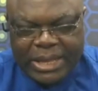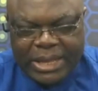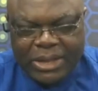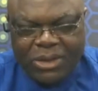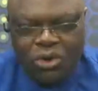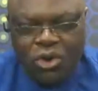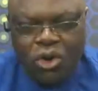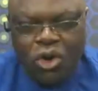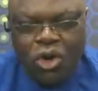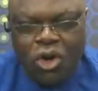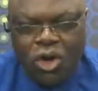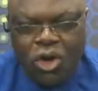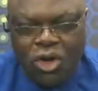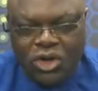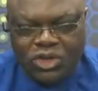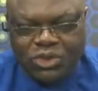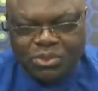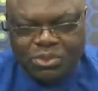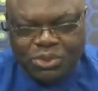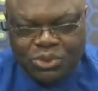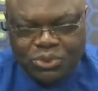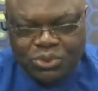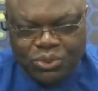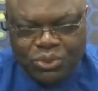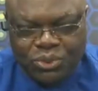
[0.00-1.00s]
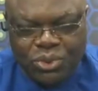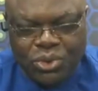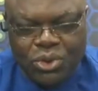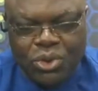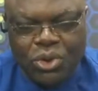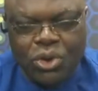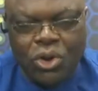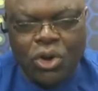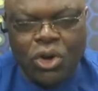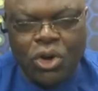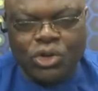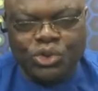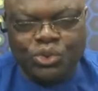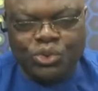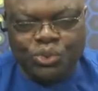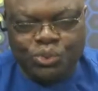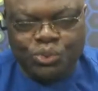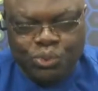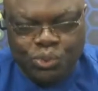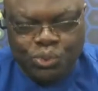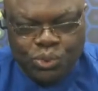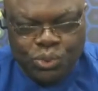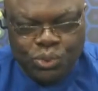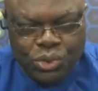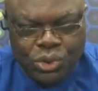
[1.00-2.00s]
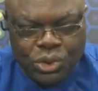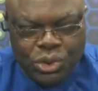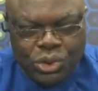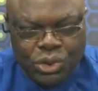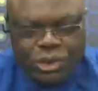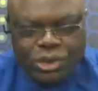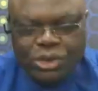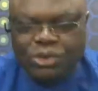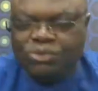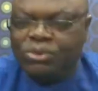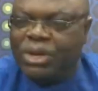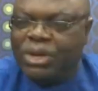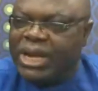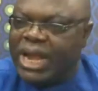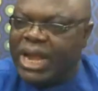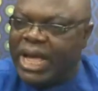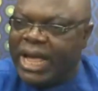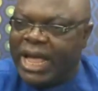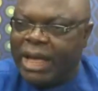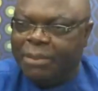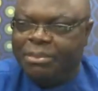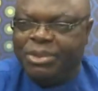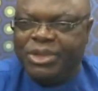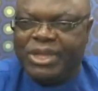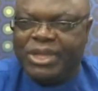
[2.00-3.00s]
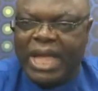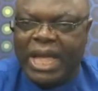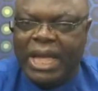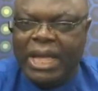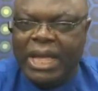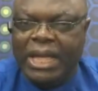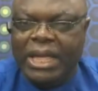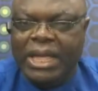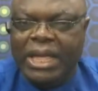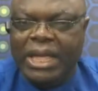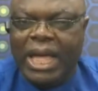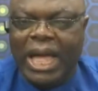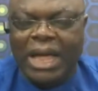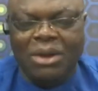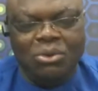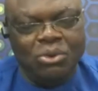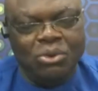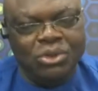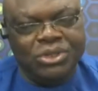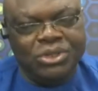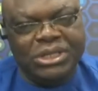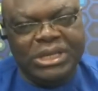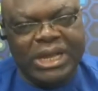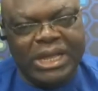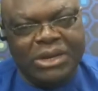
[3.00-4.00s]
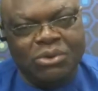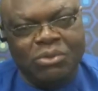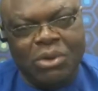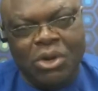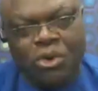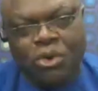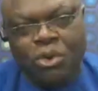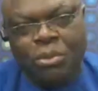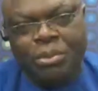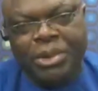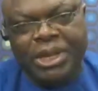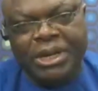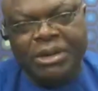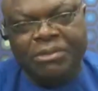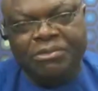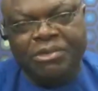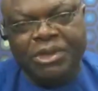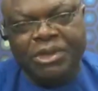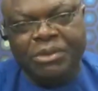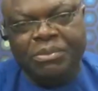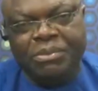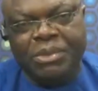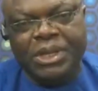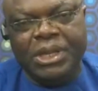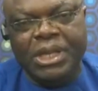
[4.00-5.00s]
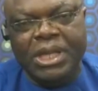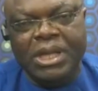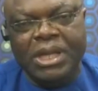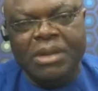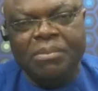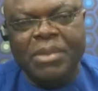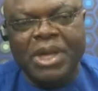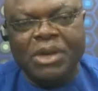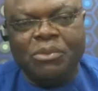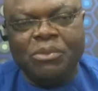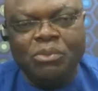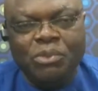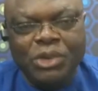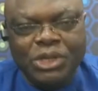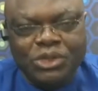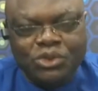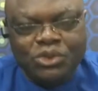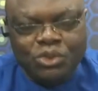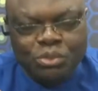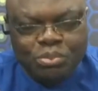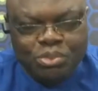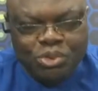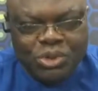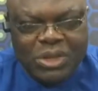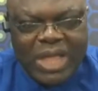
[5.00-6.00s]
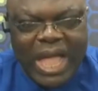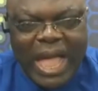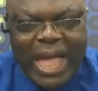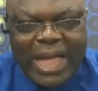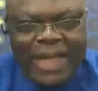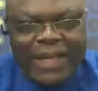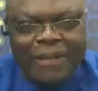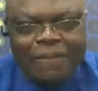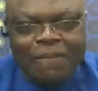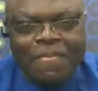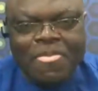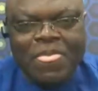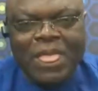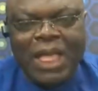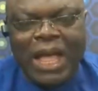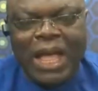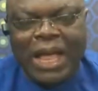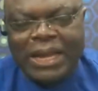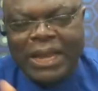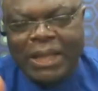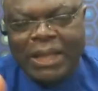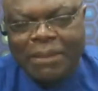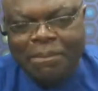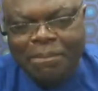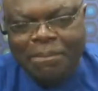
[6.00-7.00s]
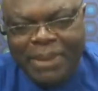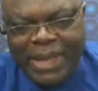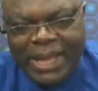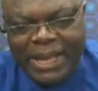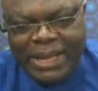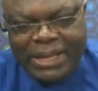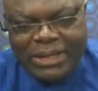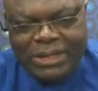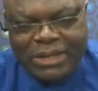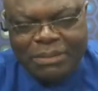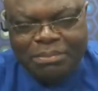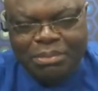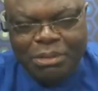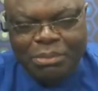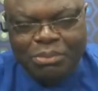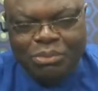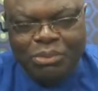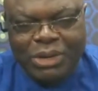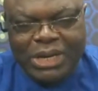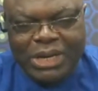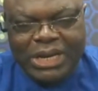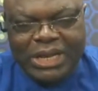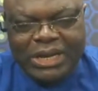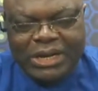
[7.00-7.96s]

or hospital, or school, this one a capital, I know say Nadua will benefit me. Make me to put eye. And then beg the people where they